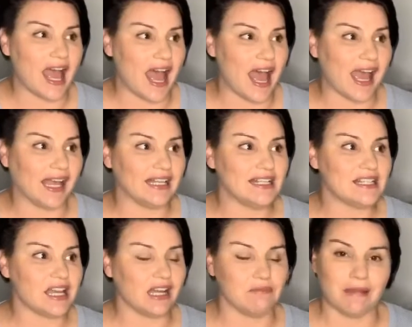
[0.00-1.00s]
and
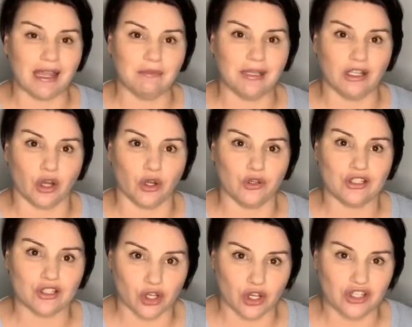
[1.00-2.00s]
it made me go
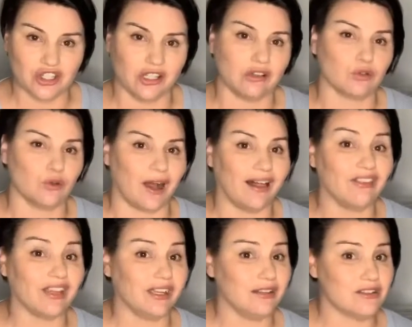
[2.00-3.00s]
searching through other
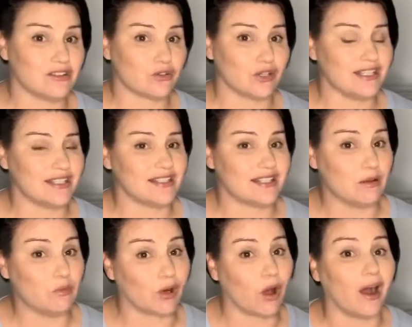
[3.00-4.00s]
industries to see
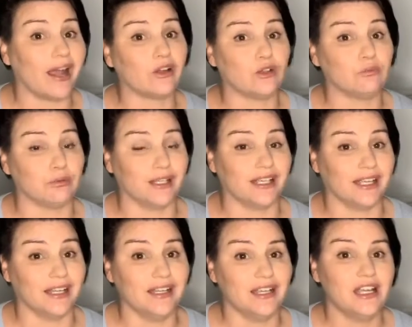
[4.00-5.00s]
what I could bring
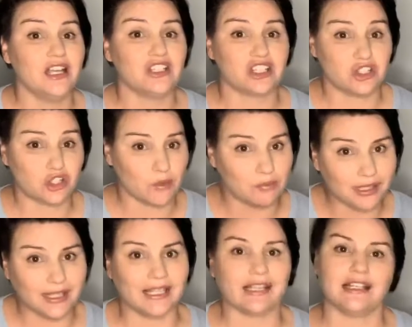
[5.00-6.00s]
in to
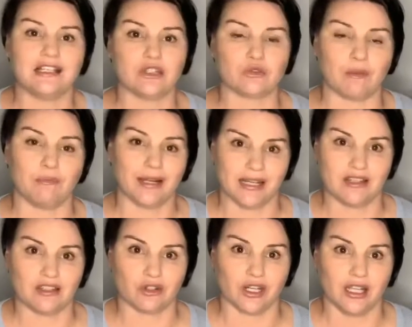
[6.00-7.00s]
completely disrupt my
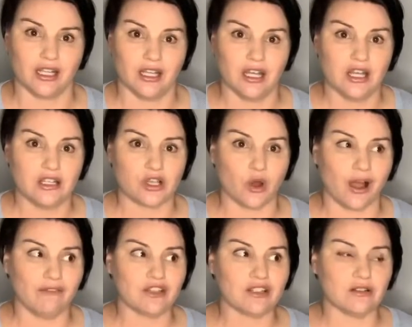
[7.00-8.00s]
industry. So
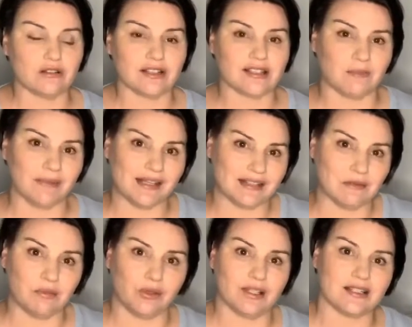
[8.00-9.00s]
I've just looked at something
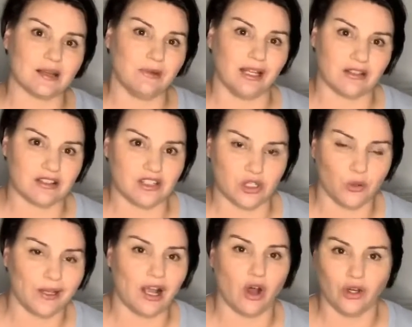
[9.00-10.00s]
simple that someone else is
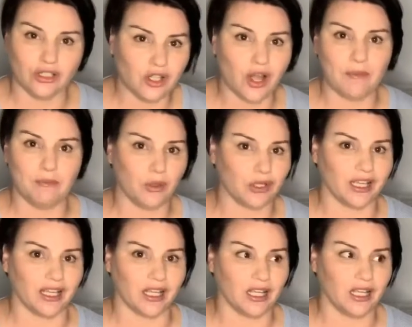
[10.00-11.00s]
doing, online
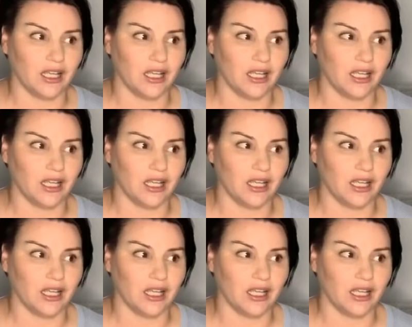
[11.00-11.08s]
booking.